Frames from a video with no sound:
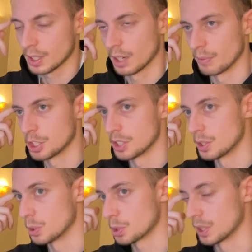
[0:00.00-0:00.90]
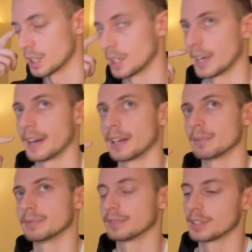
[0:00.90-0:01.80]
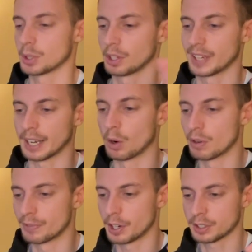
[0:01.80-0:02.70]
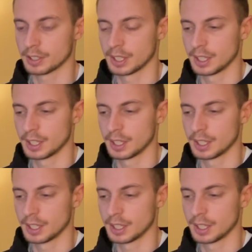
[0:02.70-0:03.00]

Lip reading: which is usually sort of like a homework.